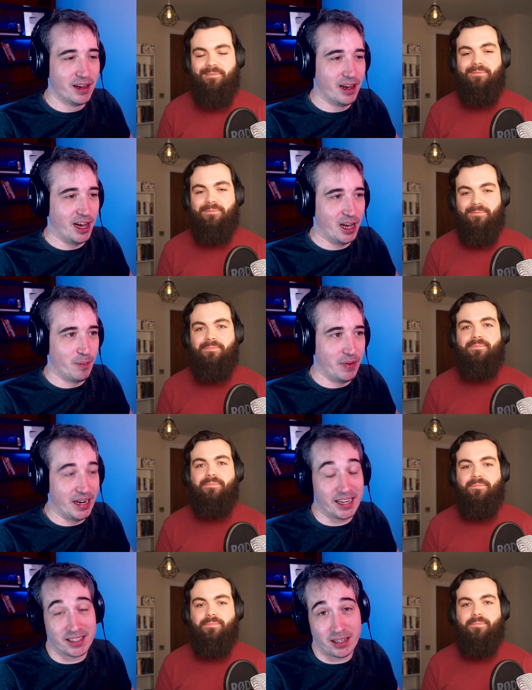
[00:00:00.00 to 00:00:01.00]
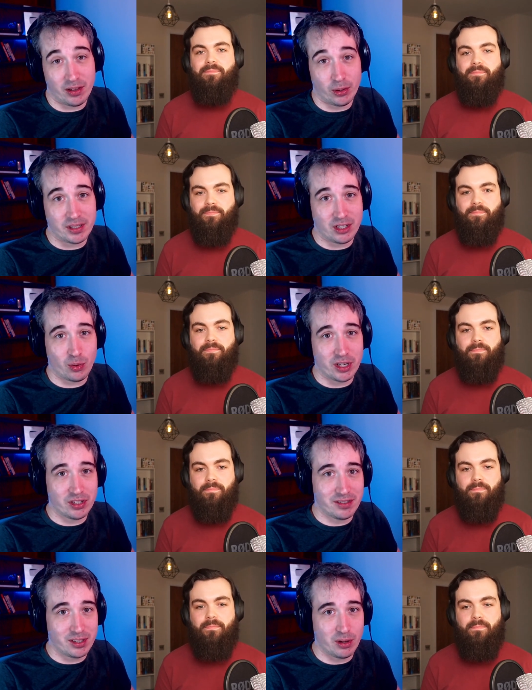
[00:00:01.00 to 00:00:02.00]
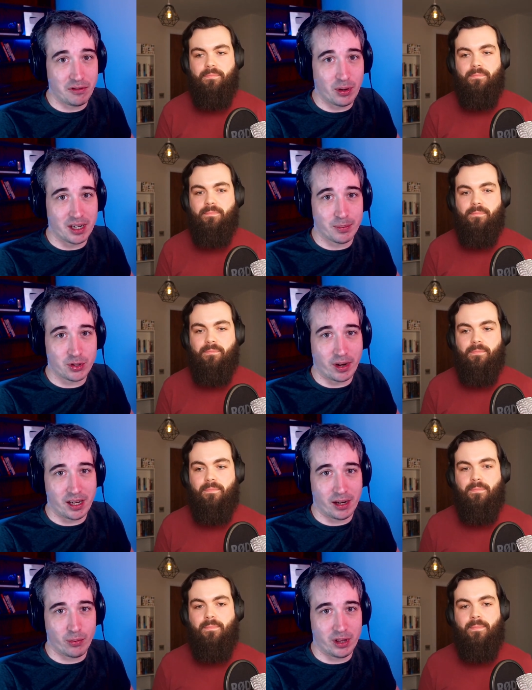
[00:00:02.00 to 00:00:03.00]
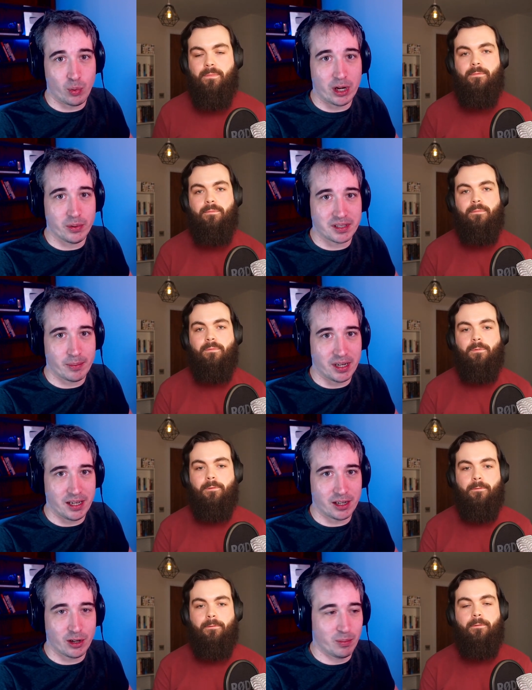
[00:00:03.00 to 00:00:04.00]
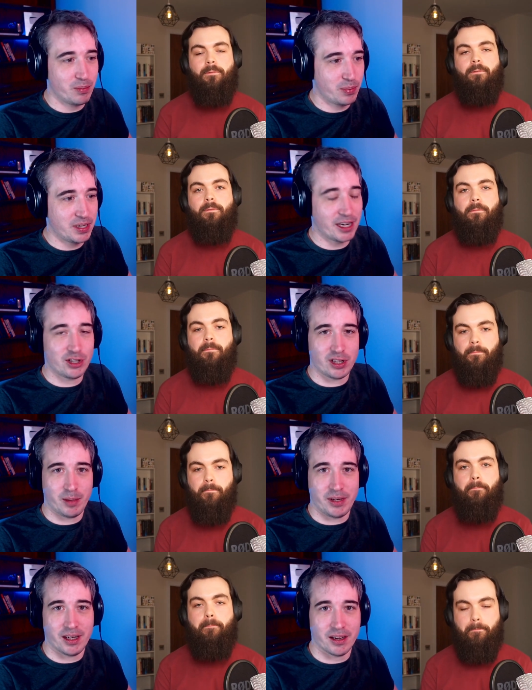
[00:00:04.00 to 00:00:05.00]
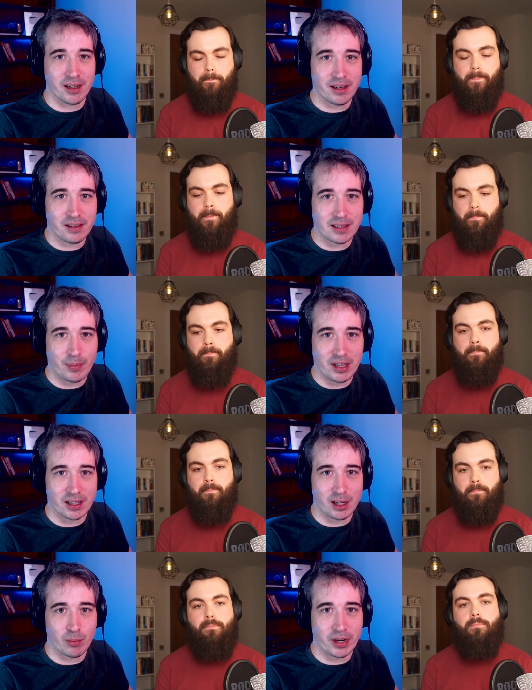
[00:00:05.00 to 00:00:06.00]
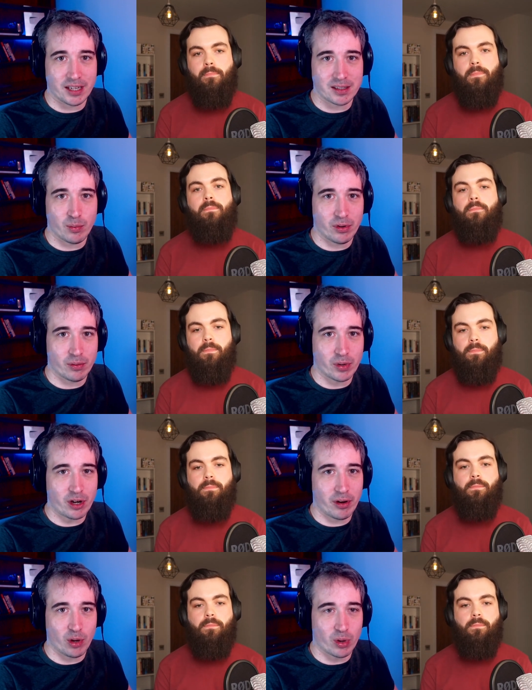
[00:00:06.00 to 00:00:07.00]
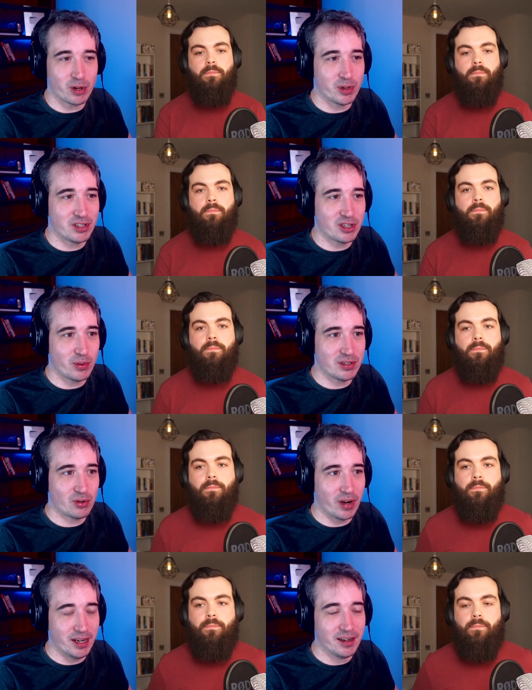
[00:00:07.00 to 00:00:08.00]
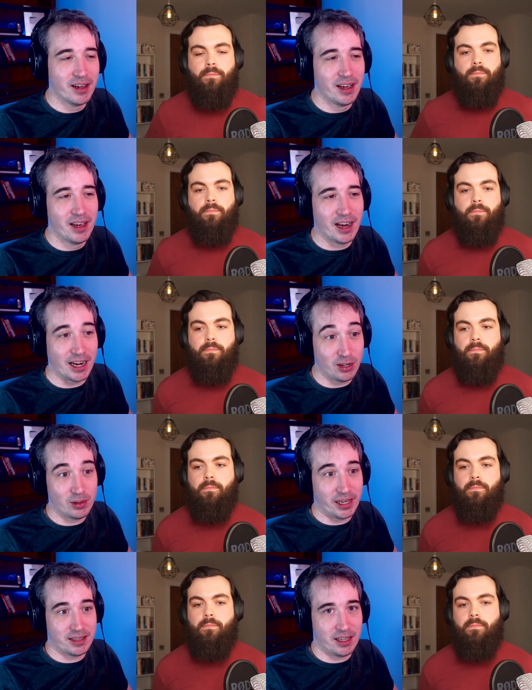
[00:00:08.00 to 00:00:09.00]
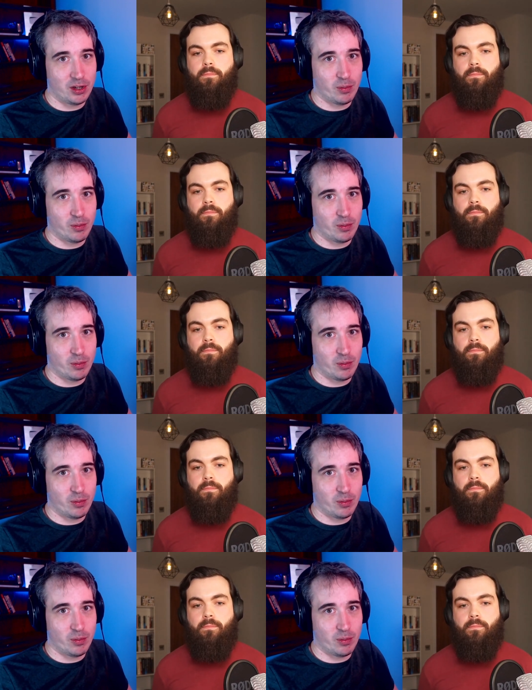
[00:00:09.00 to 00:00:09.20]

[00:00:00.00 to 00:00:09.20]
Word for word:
Speaker 1: Um, and I guess in those situations too, if you end up striking it really well with somebody, it could potentially be a uh, something that could bring in some re recurring work, which is always great. And I do like that you